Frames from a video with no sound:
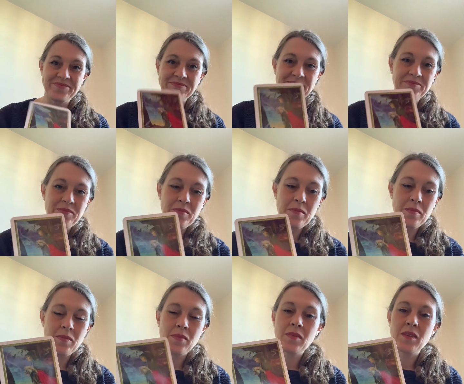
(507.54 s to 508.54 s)

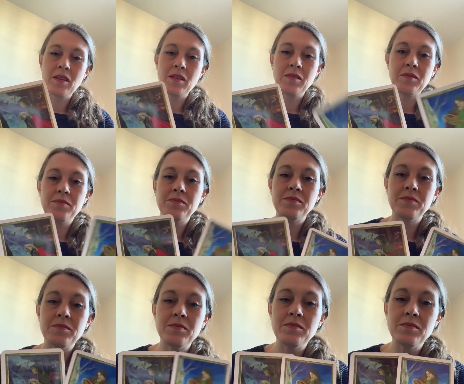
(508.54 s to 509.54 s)

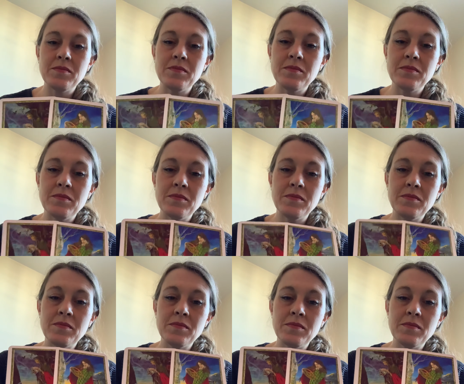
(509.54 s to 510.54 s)

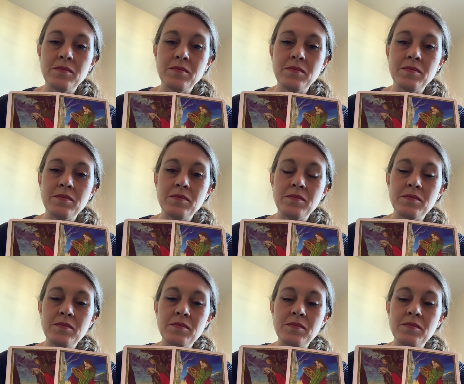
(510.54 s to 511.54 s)

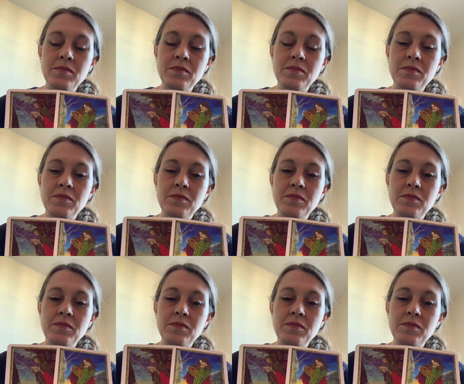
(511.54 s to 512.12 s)
Nothing is said.